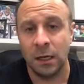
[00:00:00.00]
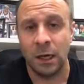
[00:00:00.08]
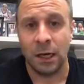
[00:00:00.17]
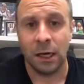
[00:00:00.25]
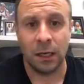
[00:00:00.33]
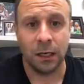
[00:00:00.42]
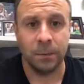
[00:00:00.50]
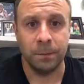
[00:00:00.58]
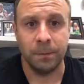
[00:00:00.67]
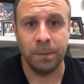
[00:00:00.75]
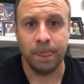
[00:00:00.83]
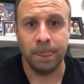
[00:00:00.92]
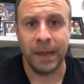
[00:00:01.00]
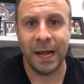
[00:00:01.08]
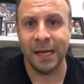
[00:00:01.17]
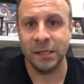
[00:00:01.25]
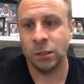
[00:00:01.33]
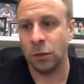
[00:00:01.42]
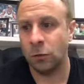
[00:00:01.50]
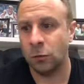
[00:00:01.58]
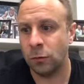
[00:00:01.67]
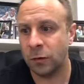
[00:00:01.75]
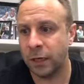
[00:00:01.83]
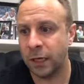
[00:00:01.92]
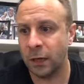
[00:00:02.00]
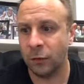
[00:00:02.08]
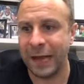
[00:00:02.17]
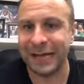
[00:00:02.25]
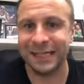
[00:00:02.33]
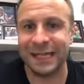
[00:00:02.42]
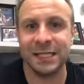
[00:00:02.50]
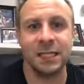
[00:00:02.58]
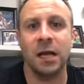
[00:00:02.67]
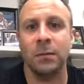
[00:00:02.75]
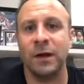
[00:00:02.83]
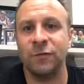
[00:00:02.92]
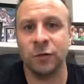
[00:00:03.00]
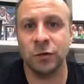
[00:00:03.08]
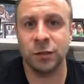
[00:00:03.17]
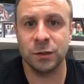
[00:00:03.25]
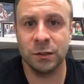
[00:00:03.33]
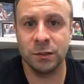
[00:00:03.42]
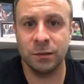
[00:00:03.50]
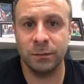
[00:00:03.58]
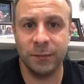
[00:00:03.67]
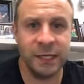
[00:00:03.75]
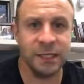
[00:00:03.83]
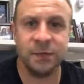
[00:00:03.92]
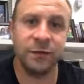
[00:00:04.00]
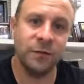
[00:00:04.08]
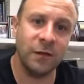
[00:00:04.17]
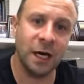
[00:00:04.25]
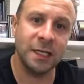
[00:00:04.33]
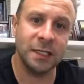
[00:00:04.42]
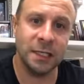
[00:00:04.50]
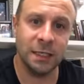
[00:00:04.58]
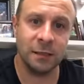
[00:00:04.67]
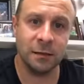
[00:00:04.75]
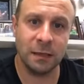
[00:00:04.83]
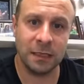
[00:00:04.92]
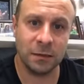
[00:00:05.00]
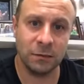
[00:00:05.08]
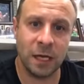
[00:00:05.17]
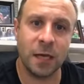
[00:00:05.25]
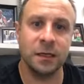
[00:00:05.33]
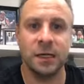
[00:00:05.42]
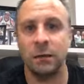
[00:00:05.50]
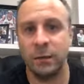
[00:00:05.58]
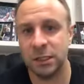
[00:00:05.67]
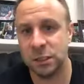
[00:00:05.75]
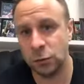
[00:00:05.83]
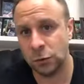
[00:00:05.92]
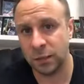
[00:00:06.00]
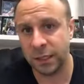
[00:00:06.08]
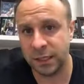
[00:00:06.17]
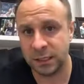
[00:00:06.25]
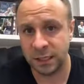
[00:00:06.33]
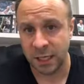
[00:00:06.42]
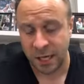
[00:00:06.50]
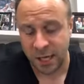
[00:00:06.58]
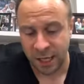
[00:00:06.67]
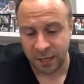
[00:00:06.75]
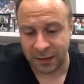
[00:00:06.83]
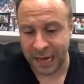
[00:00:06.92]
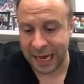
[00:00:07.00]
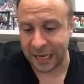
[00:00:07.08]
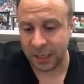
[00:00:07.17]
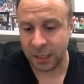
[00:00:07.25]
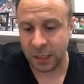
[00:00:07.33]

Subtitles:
That's kind of my first piece of advice here as I'm kind of telling my story is that,